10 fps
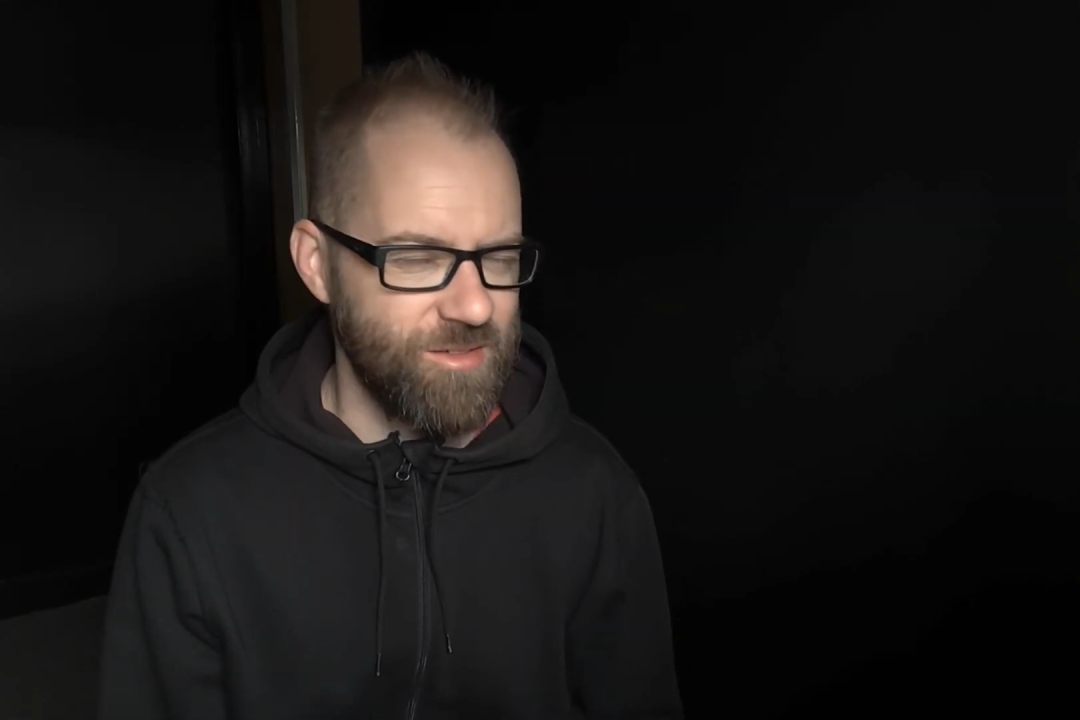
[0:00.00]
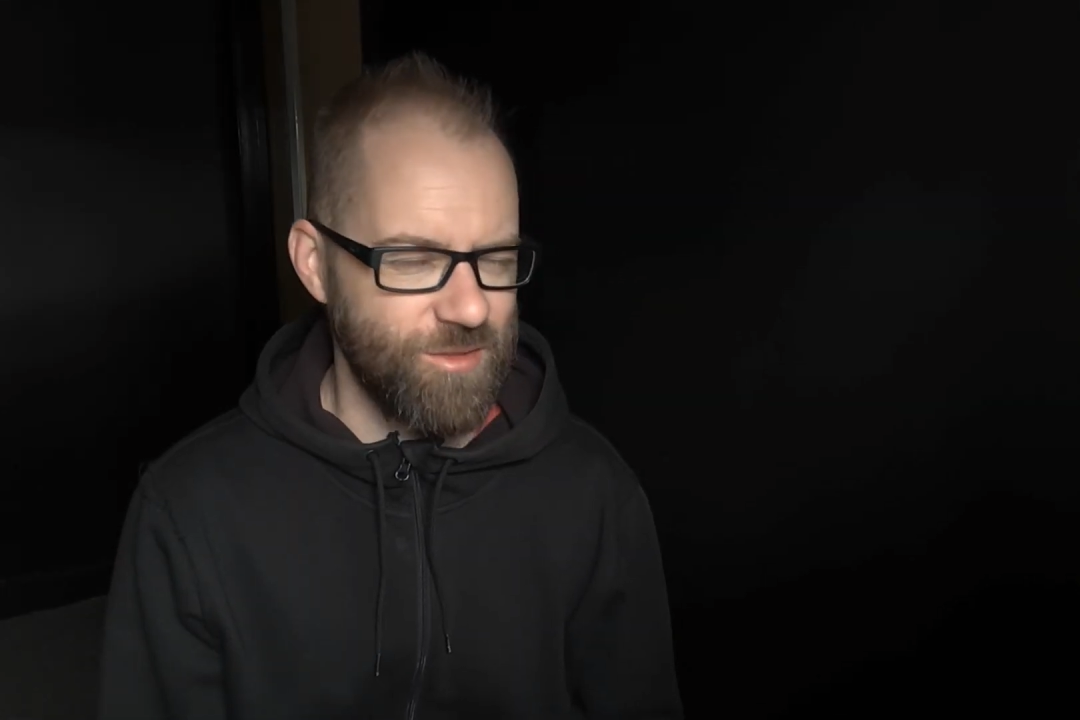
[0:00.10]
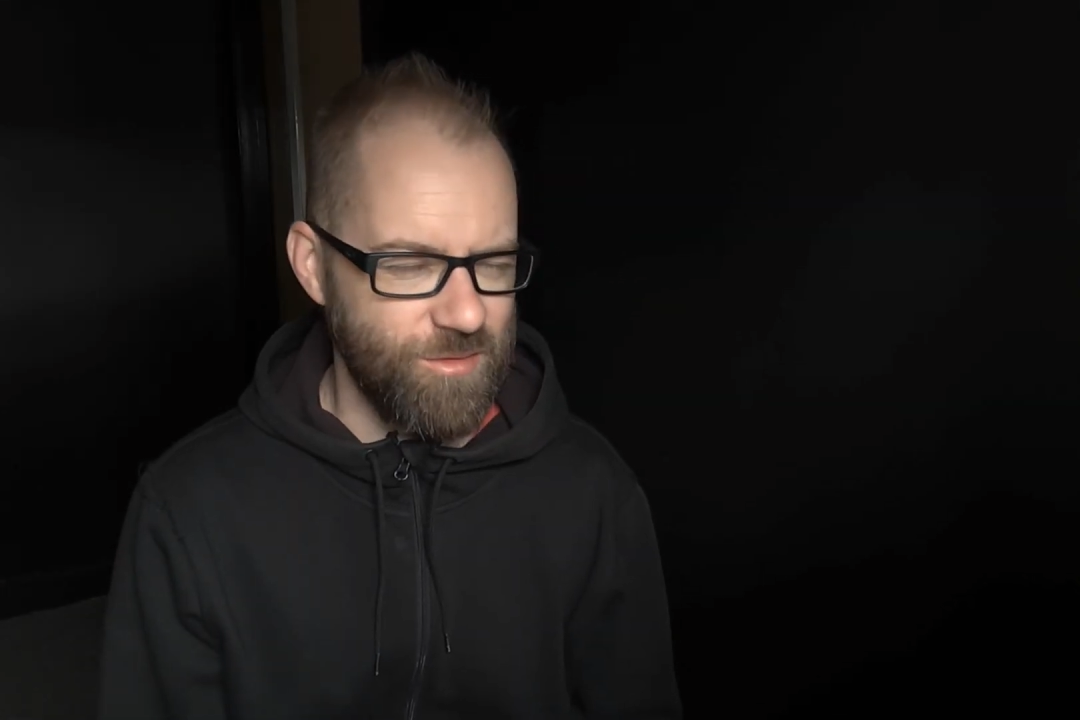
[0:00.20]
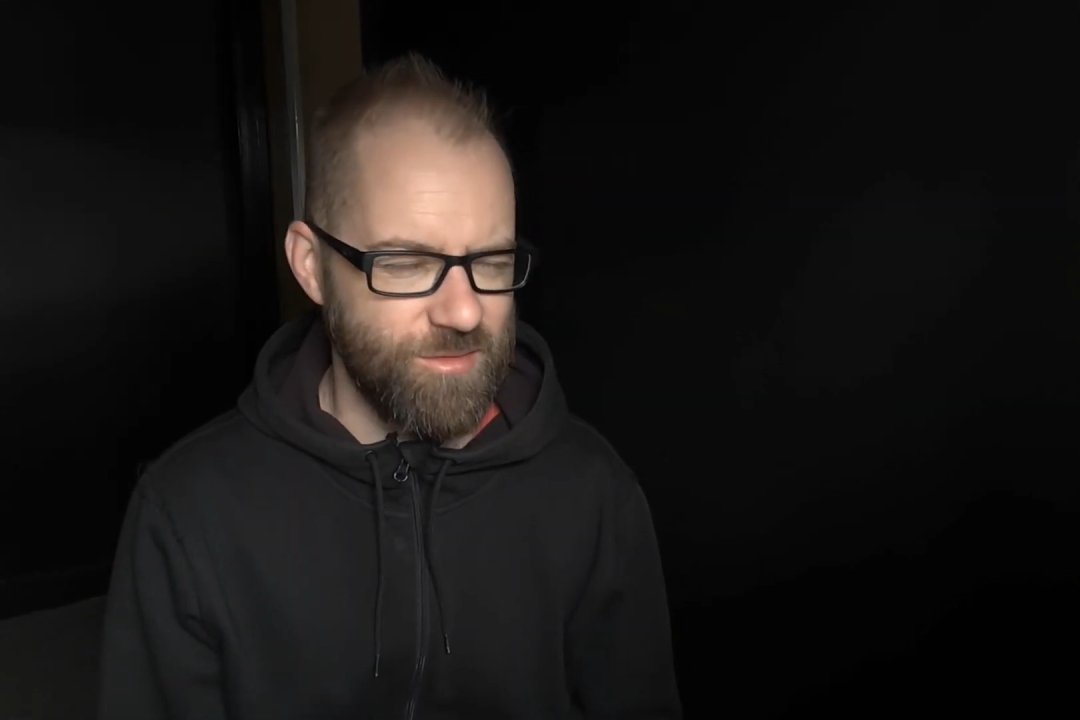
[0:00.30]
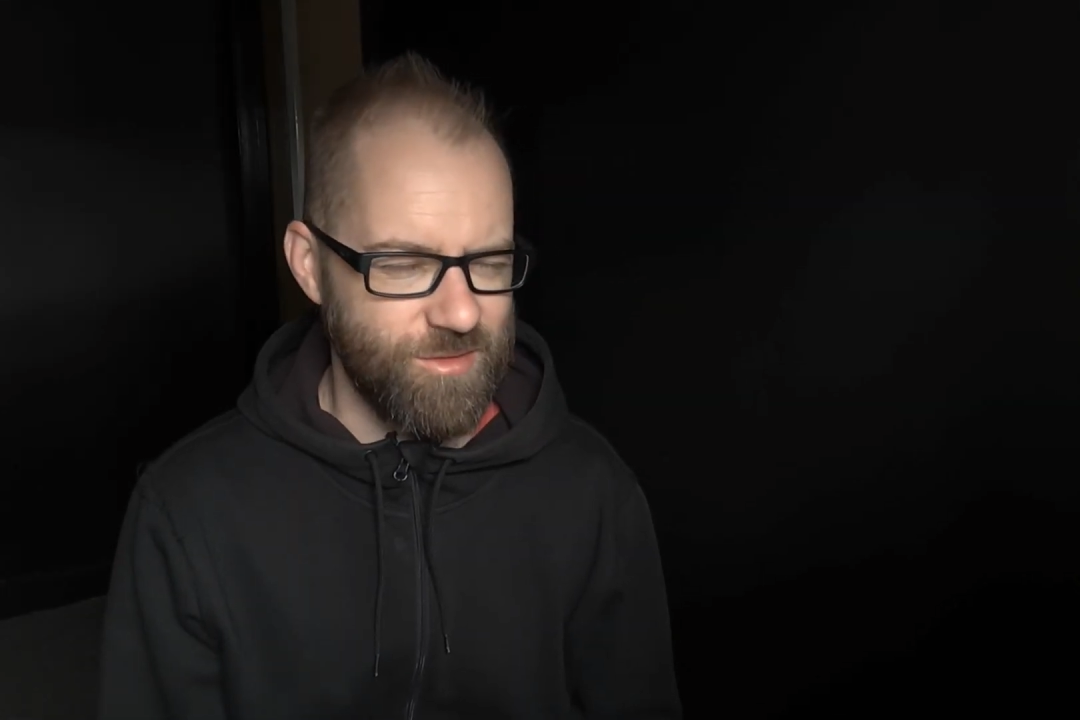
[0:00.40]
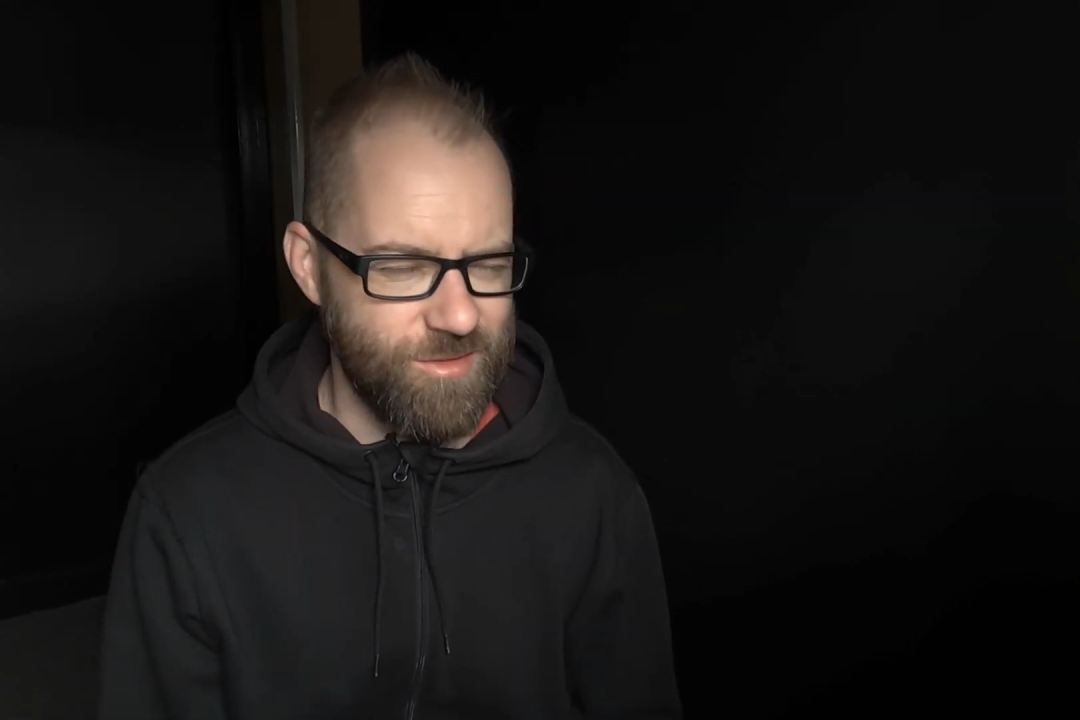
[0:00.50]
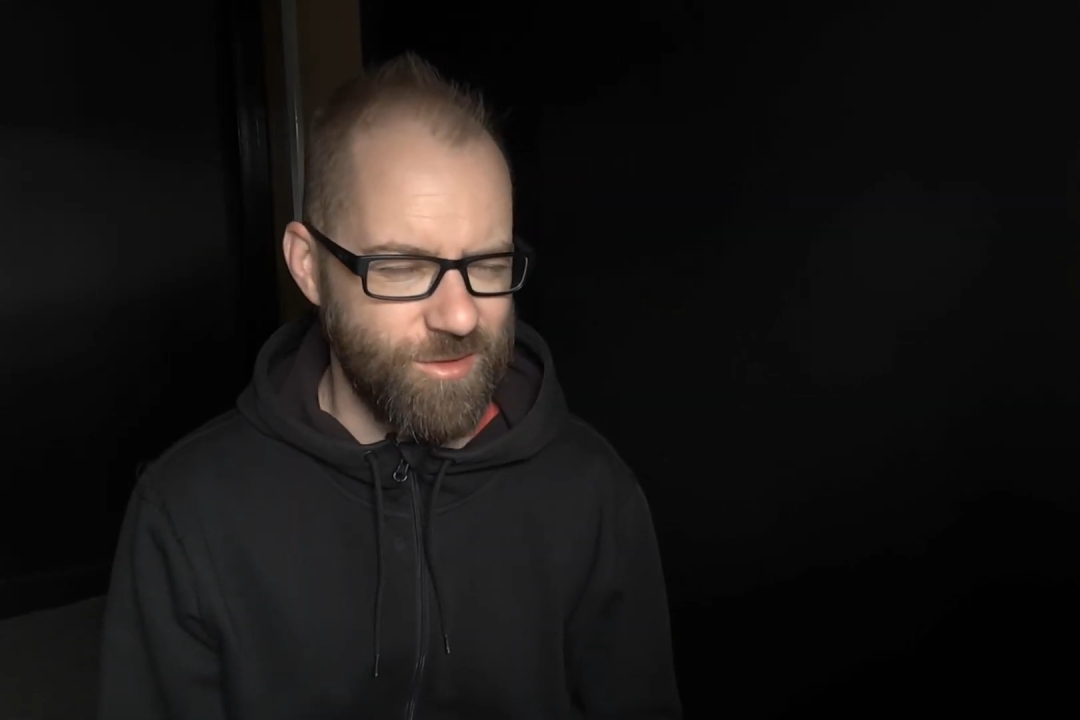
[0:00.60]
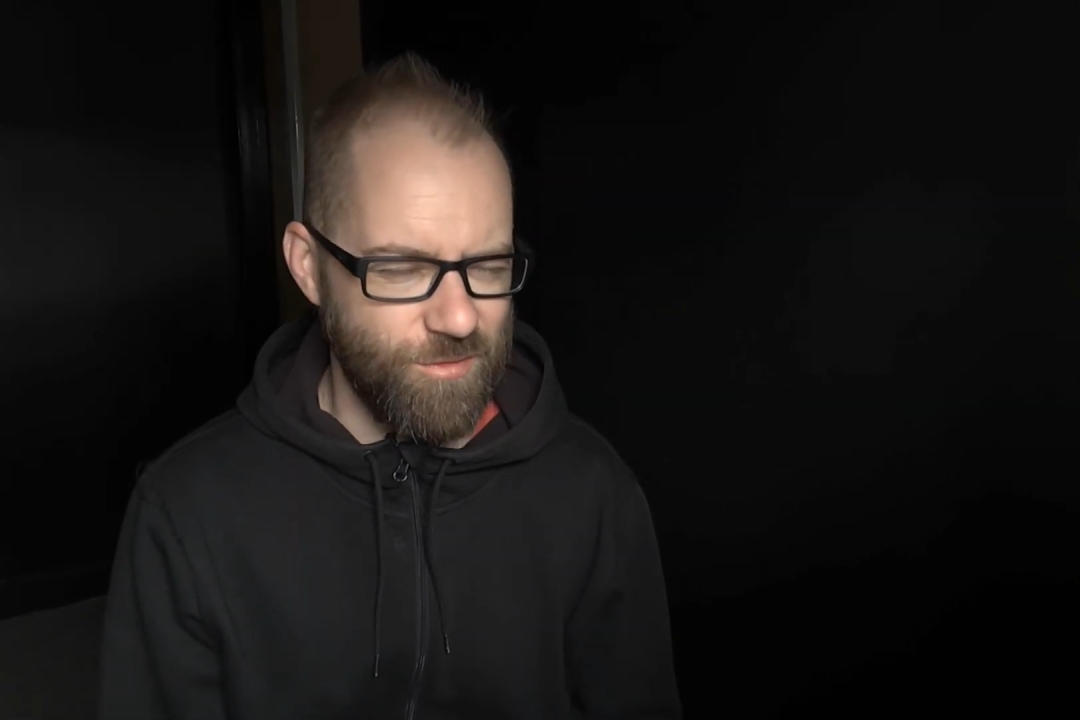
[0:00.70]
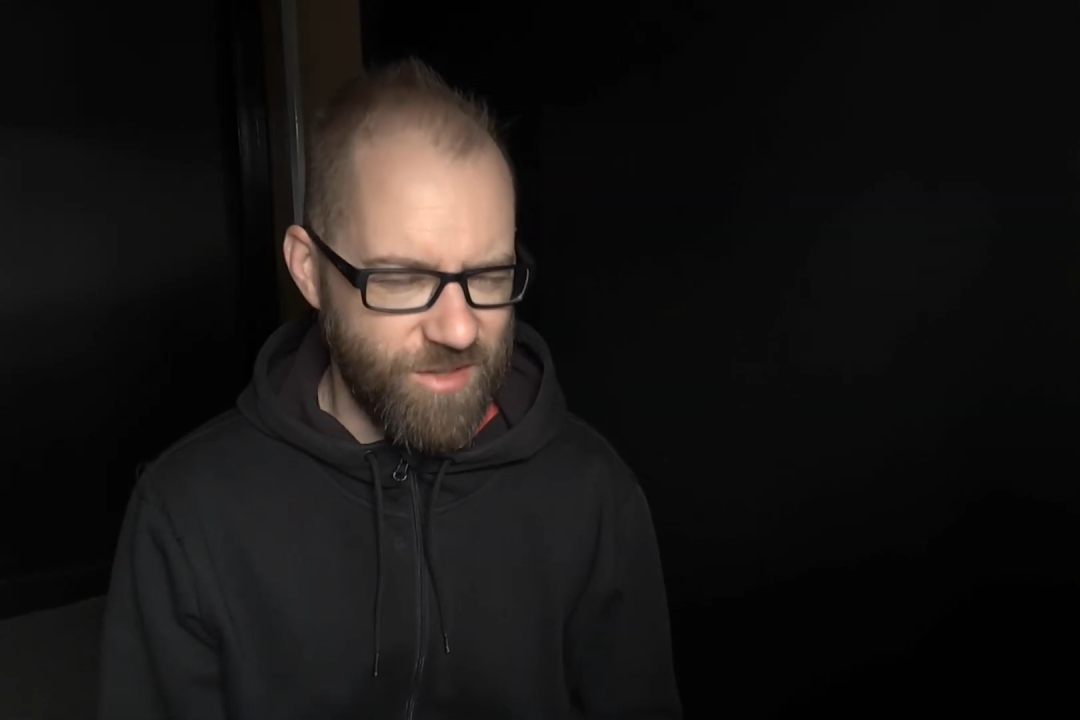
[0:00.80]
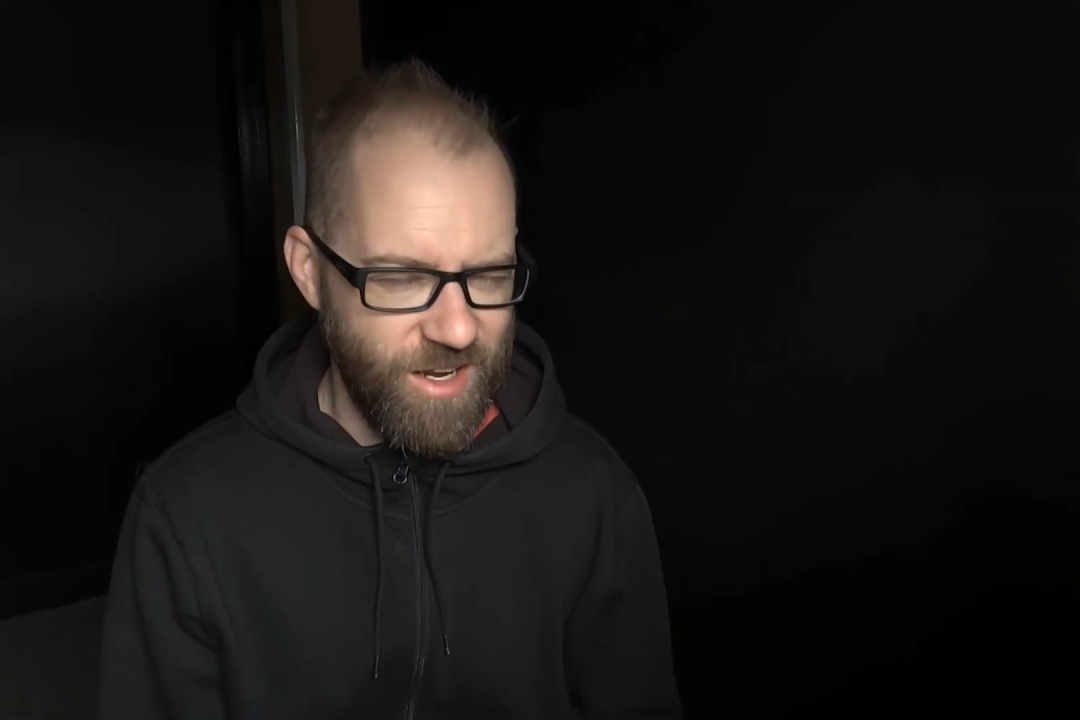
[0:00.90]

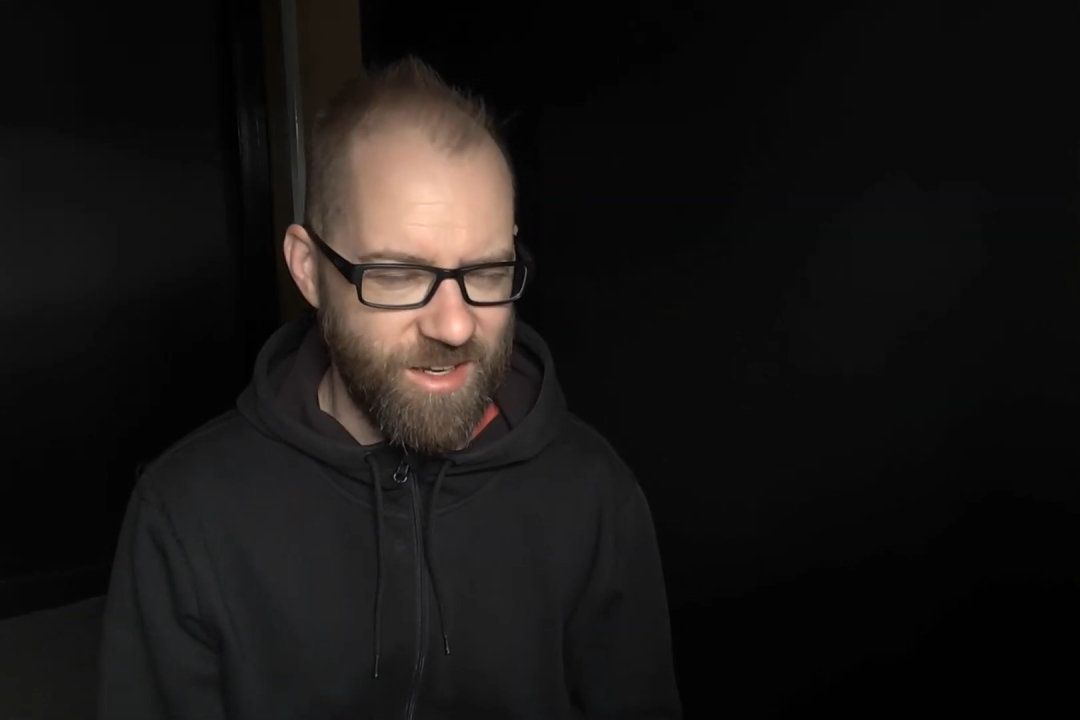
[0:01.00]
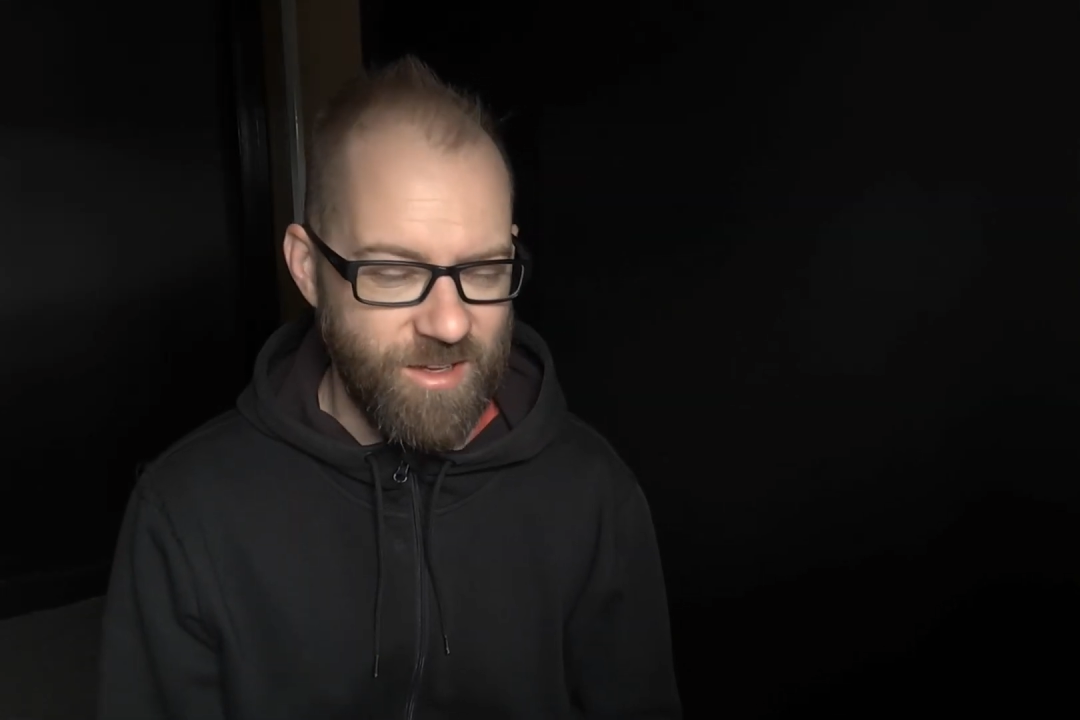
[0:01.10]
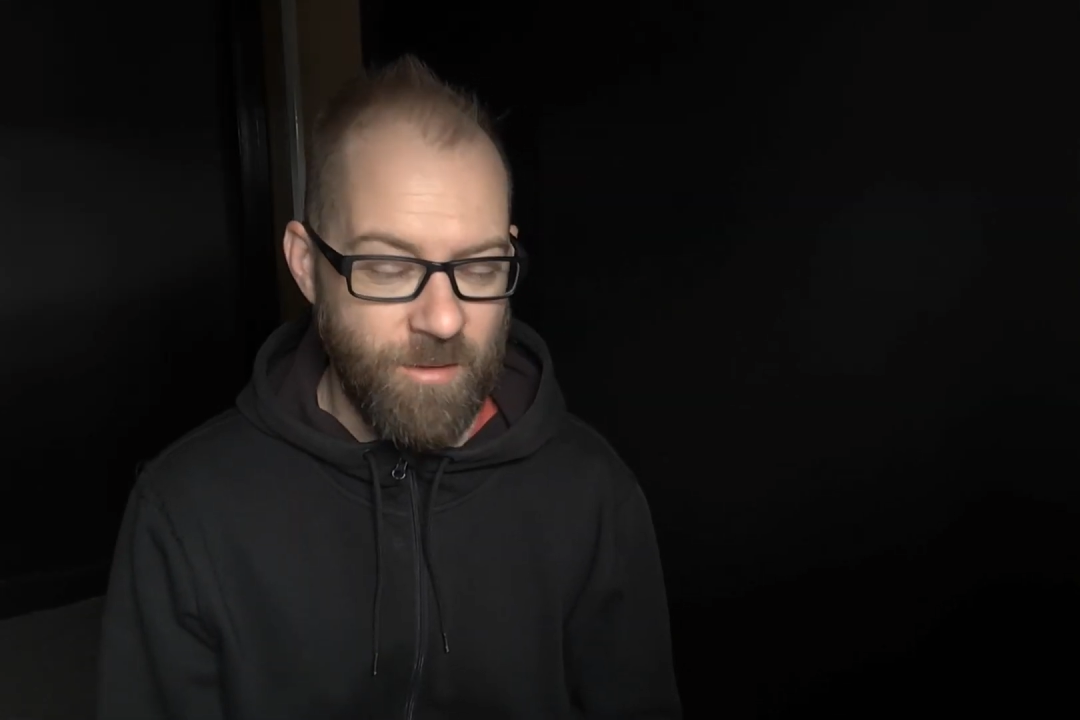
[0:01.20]
Don't forget.